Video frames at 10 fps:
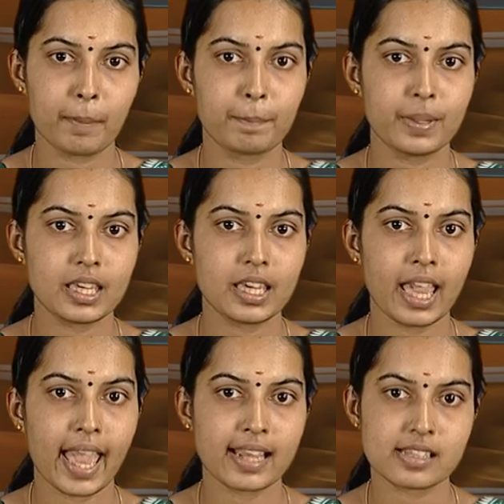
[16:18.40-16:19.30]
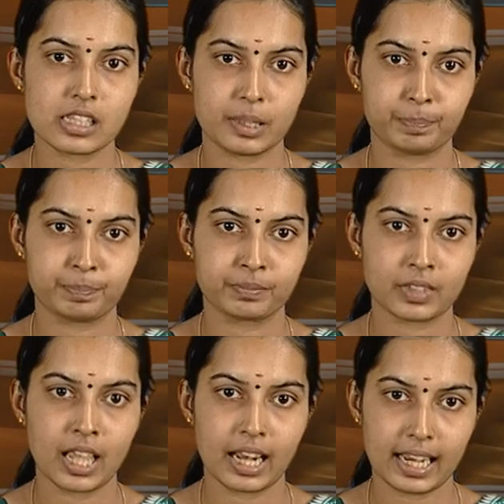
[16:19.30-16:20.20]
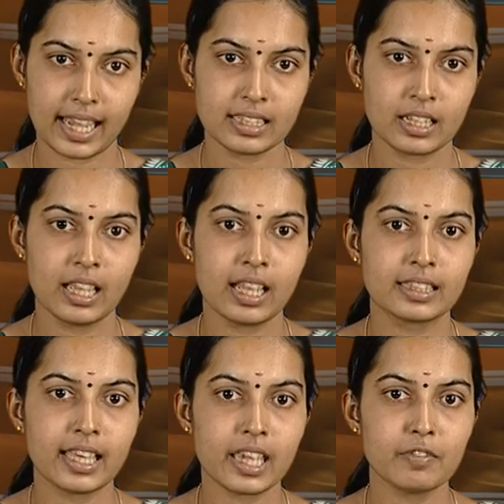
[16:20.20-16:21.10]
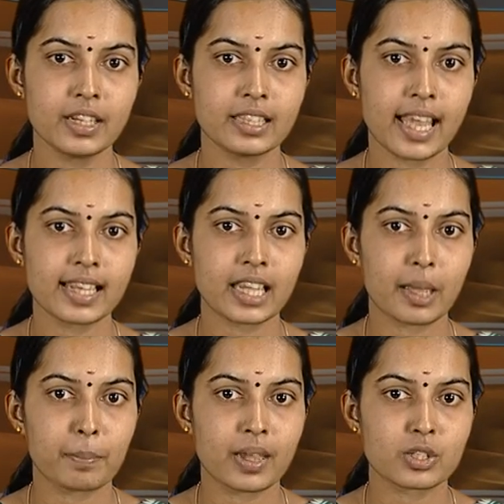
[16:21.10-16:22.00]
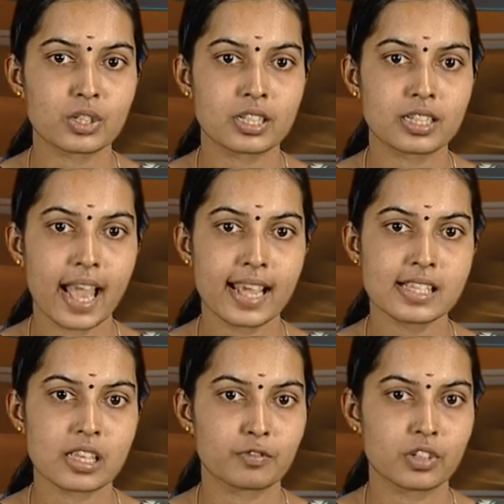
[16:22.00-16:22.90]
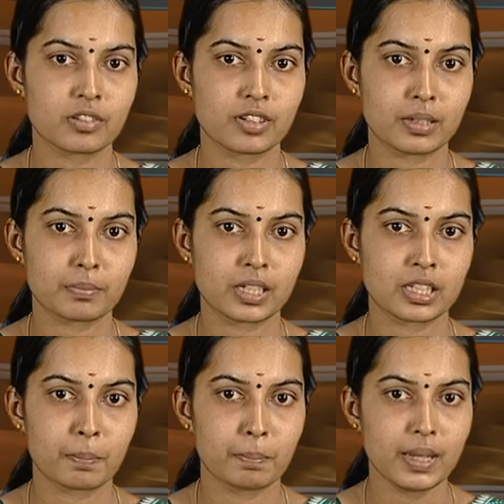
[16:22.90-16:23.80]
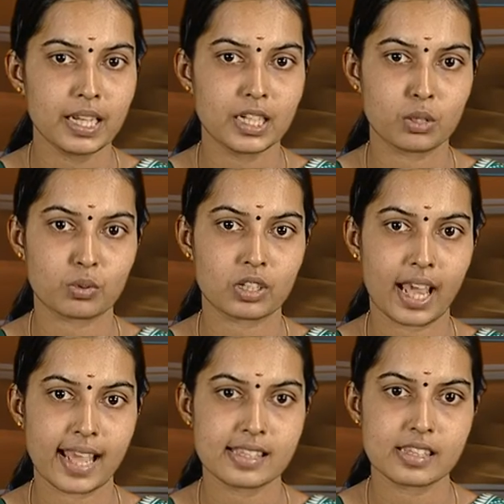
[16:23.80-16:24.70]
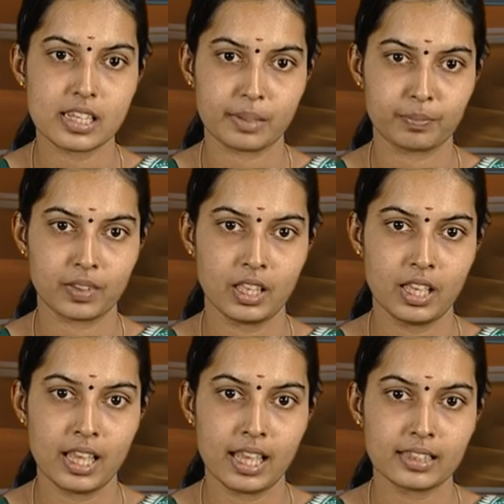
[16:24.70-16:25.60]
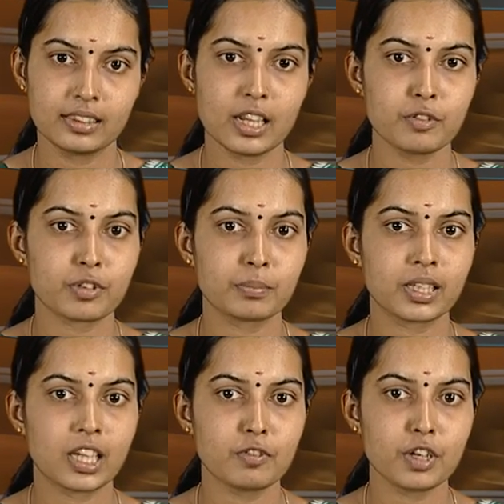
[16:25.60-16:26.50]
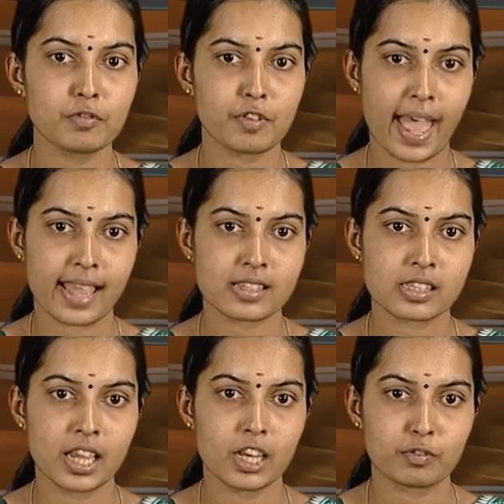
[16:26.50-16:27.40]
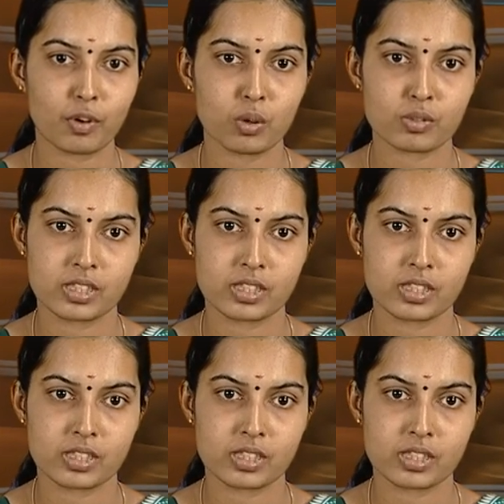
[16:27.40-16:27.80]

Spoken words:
B and C. Let the event that a patient dies after treatment be denoted as D. Then from the given facts, it follows